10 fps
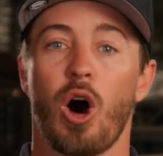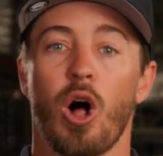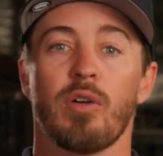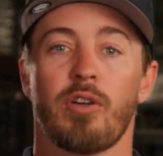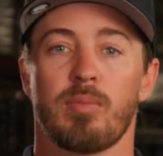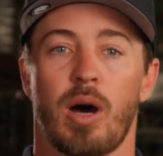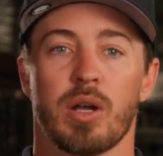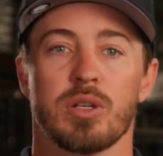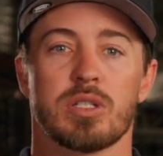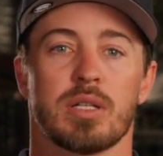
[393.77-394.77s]
all of our
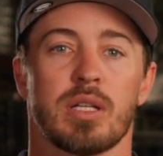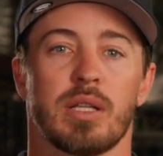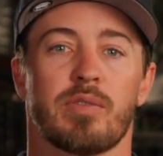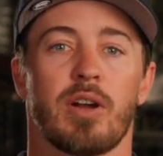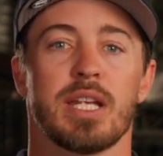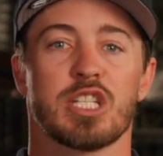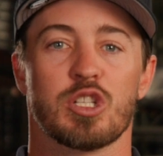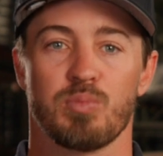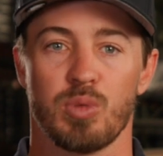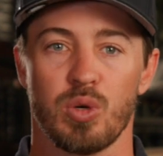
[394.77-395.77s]
models to deliver a
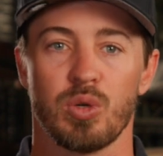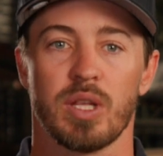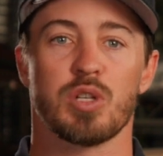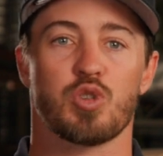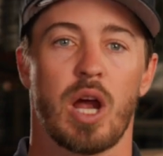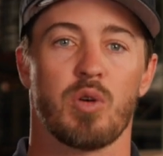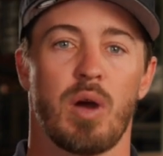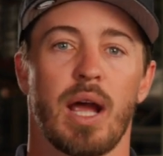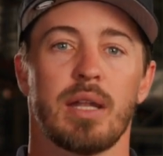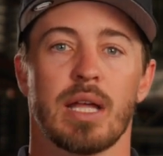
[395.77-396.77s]
smooth and dry ride